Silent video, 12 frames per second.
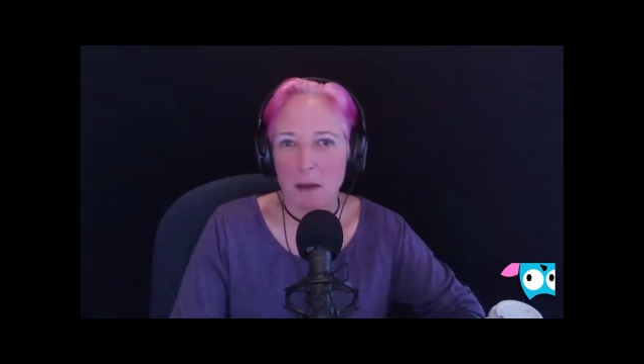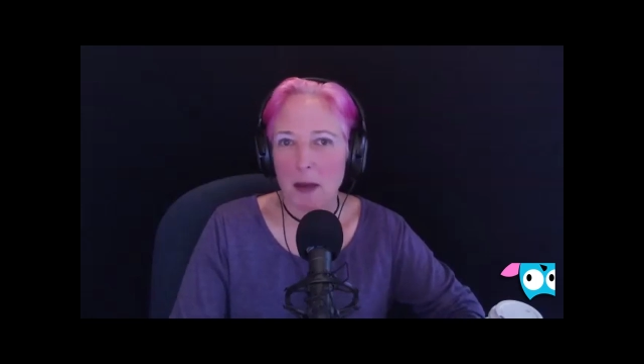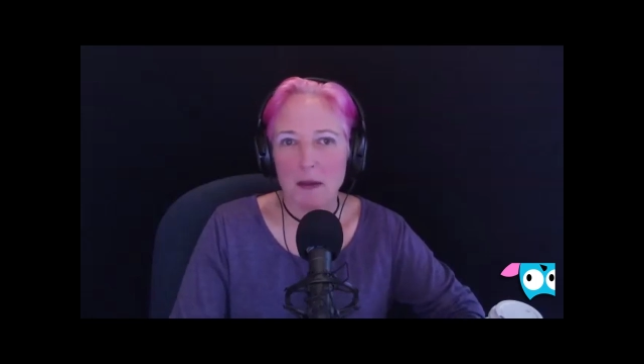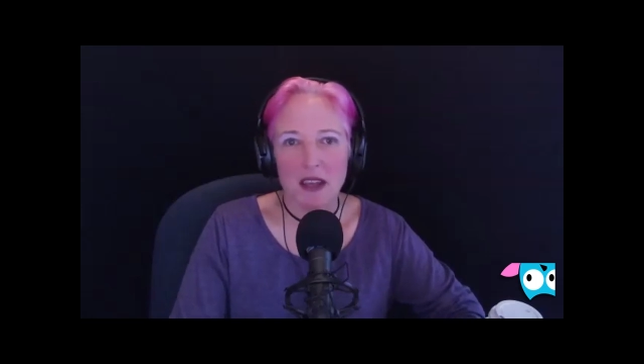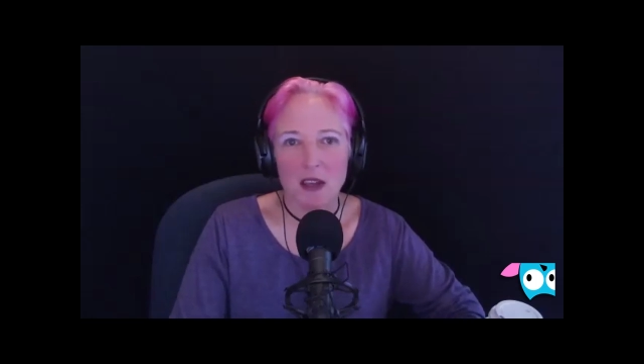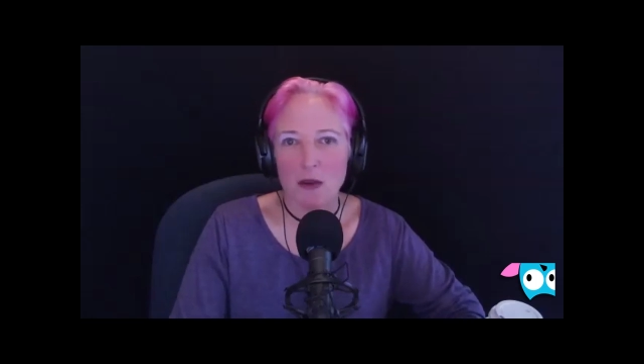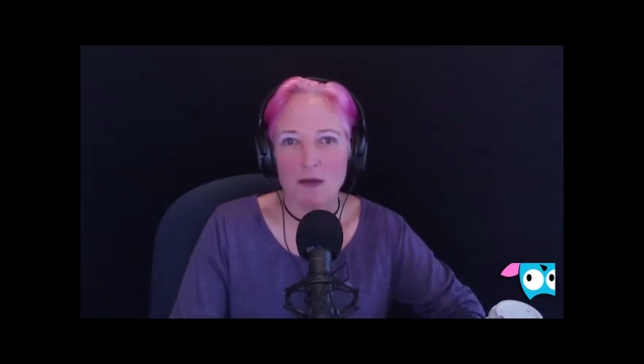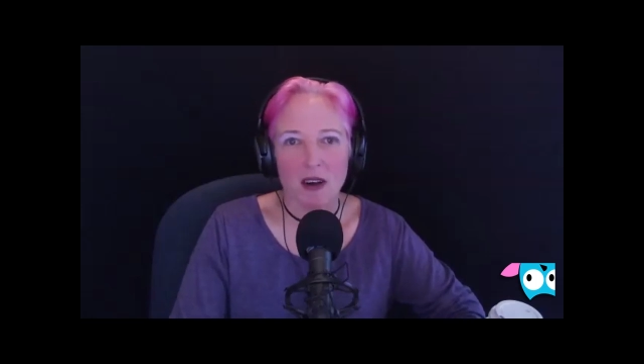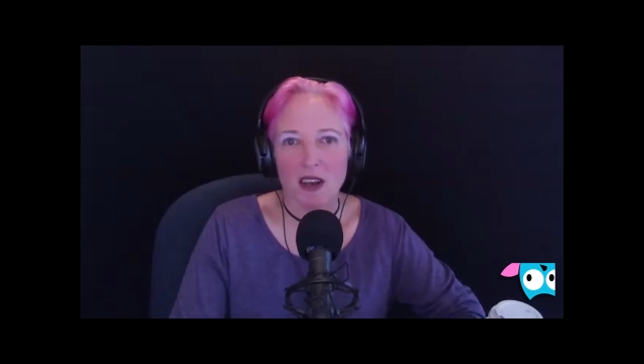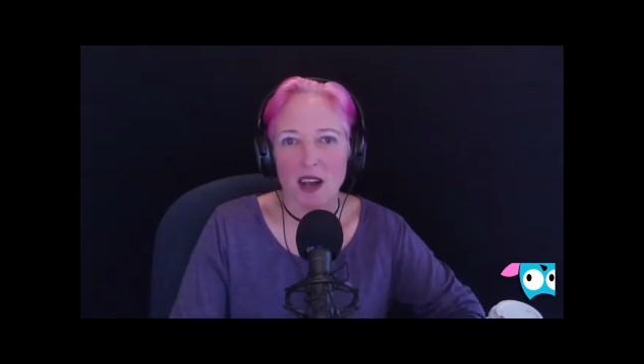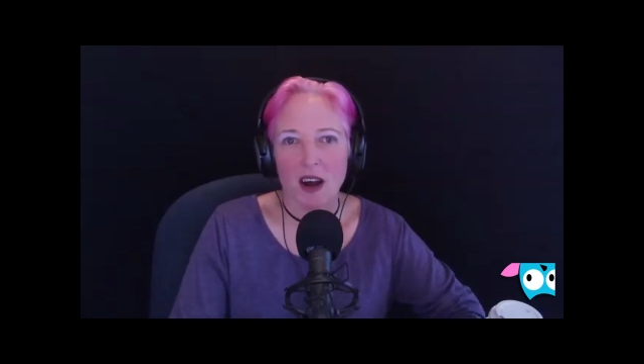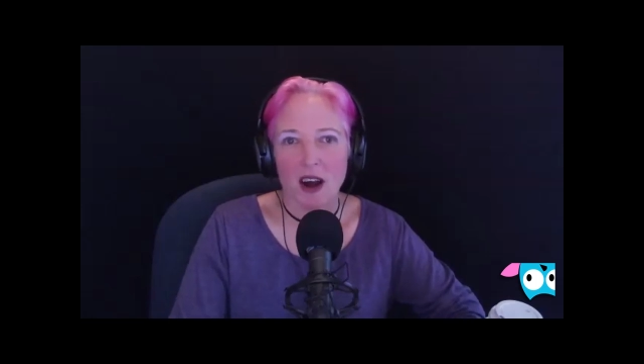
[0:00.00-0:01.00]
maybe you
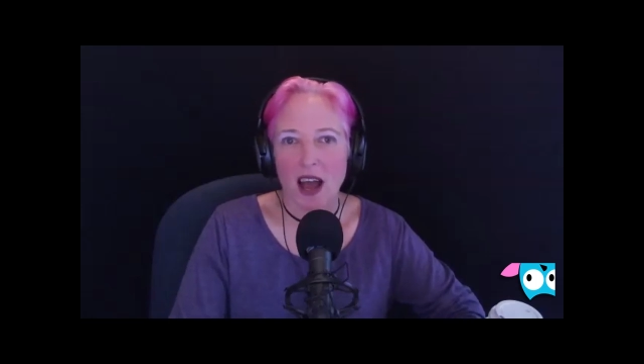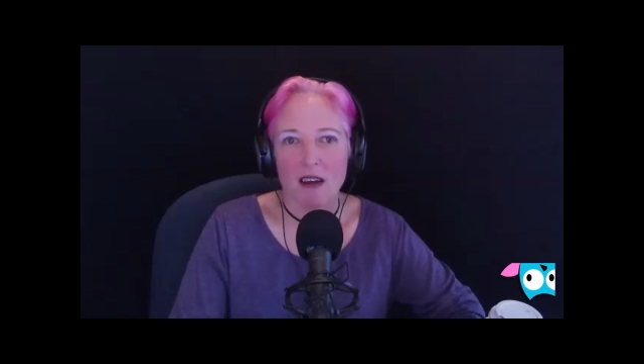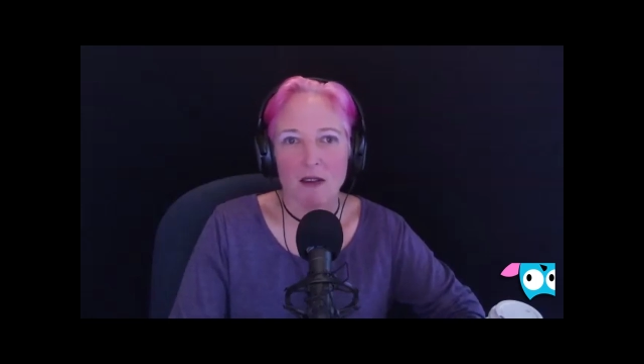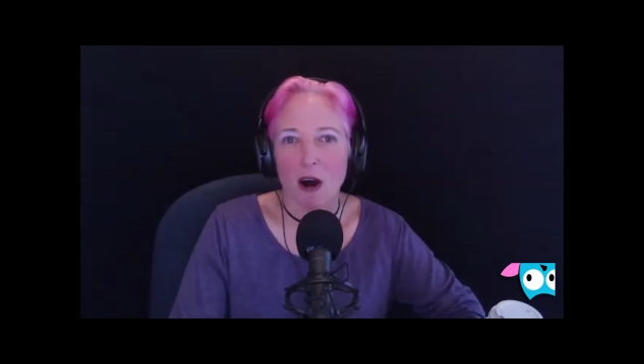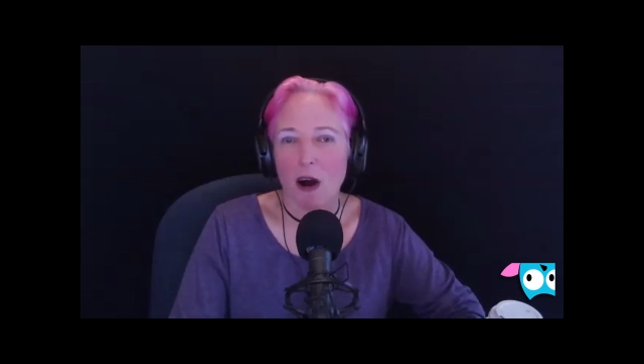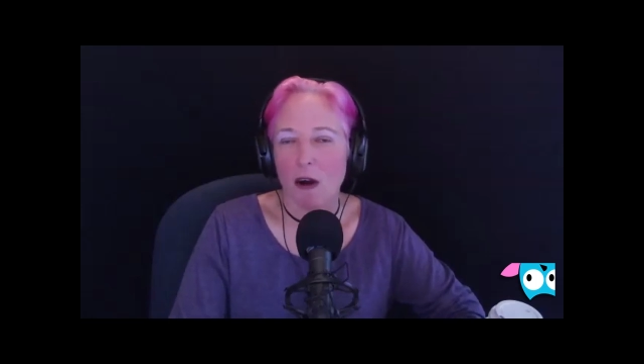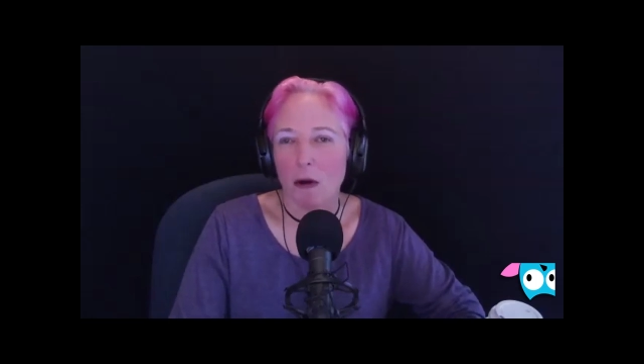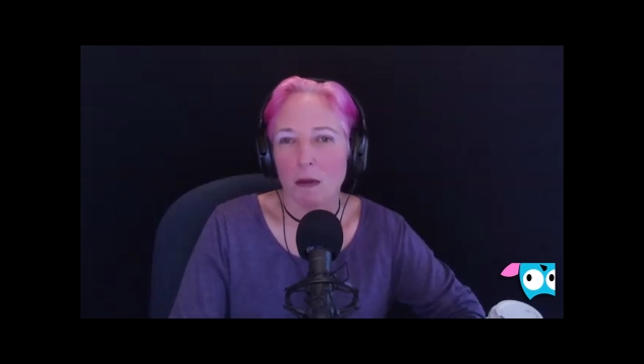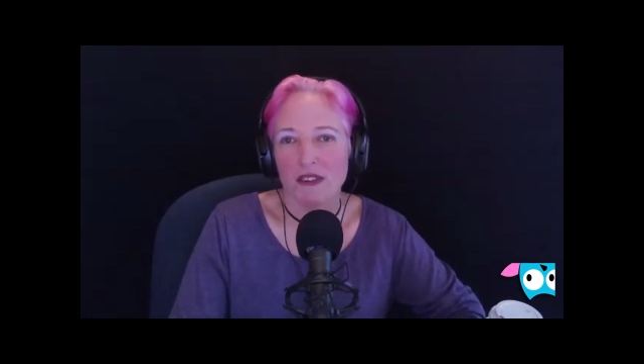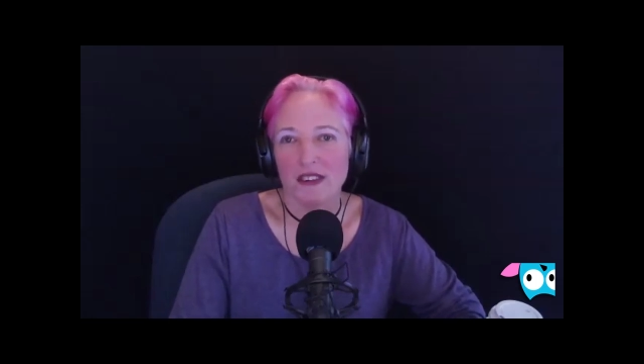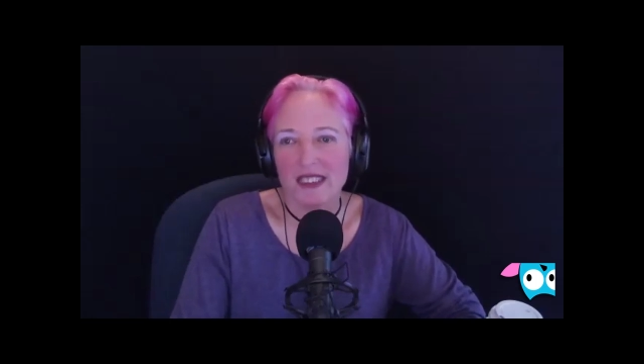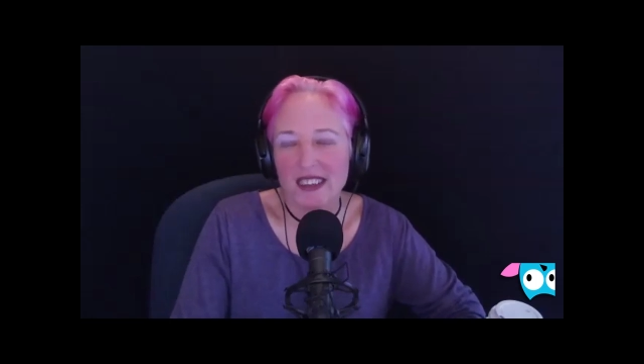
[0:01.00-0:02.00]
found out I have a
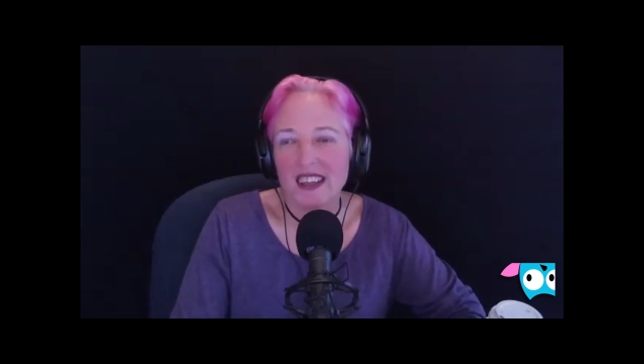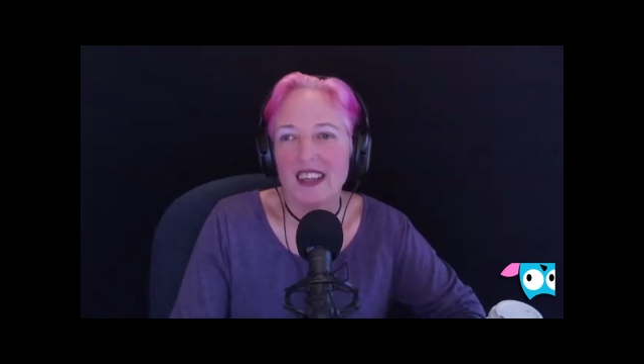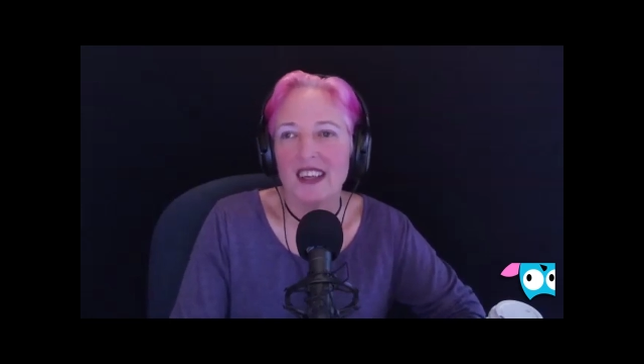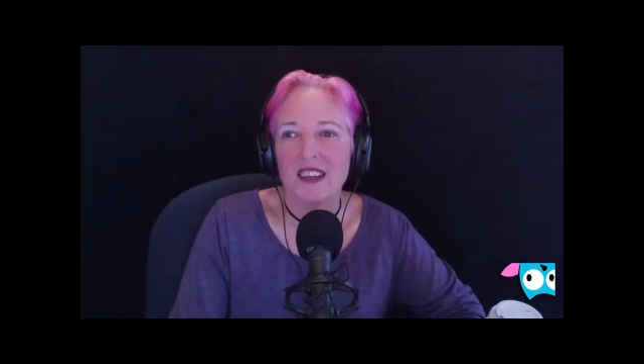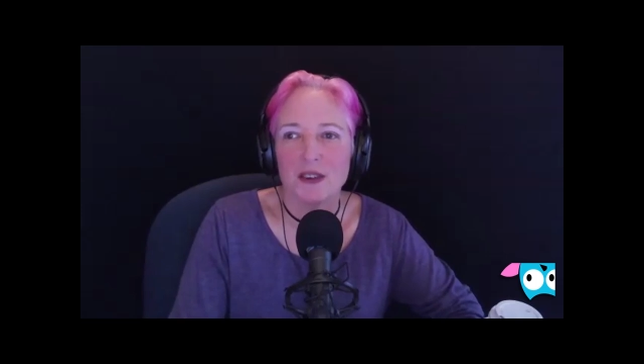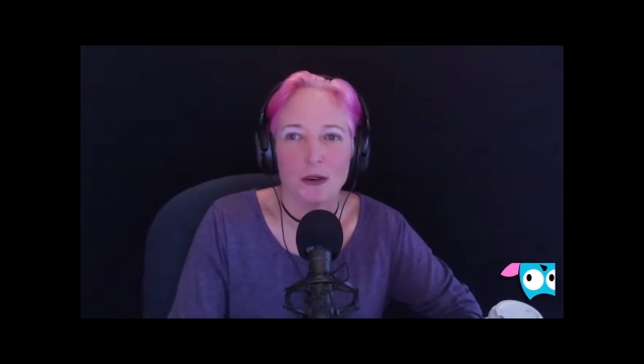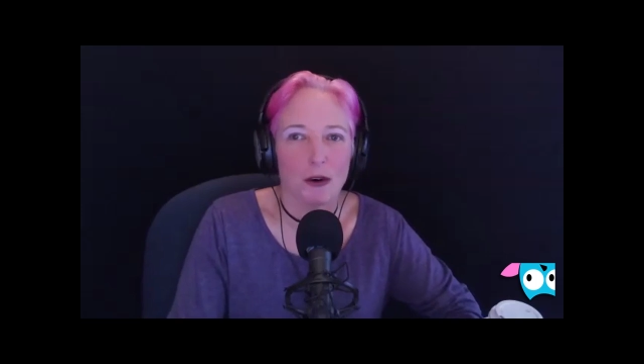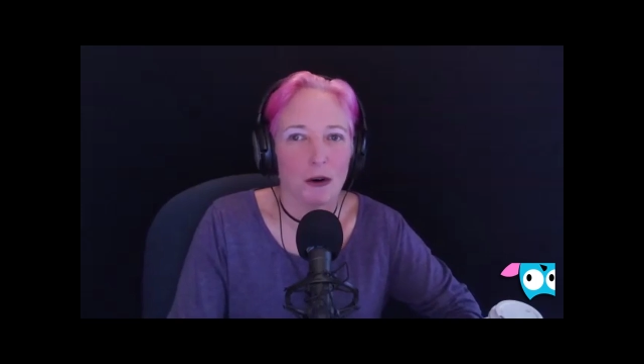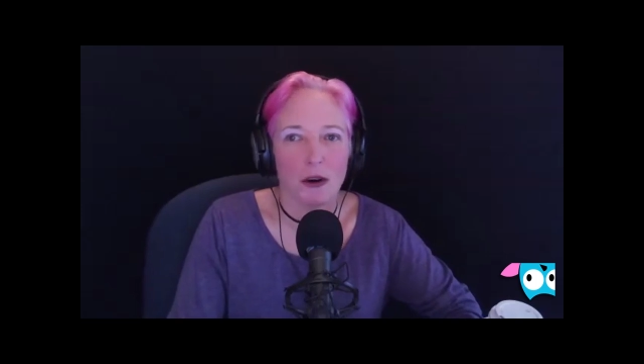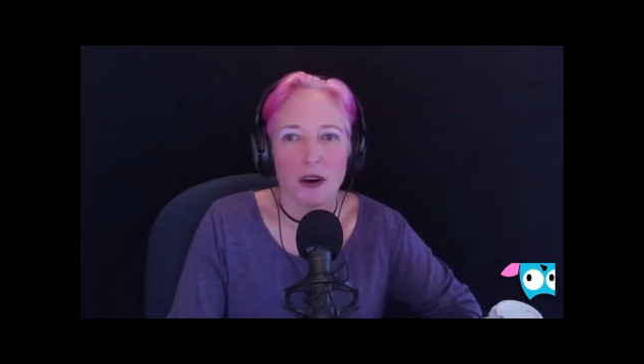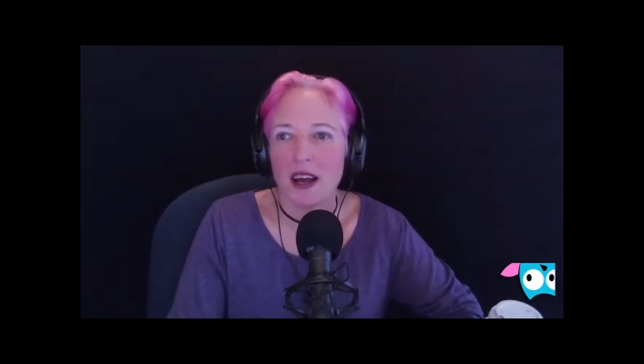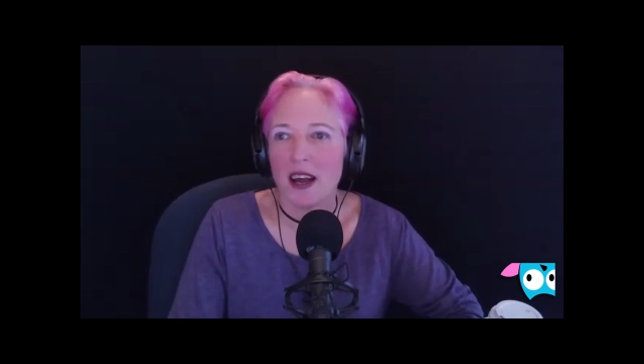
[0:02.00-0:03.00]
horrible disease,
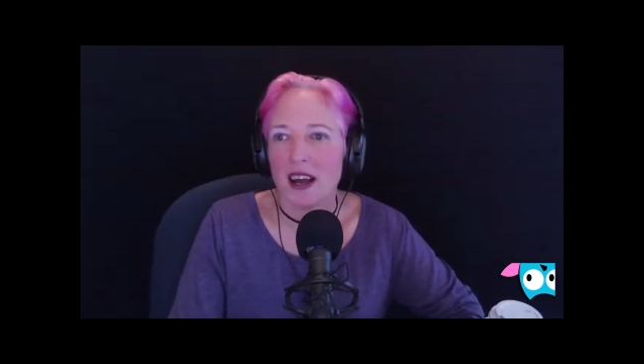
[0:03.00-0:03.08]
or,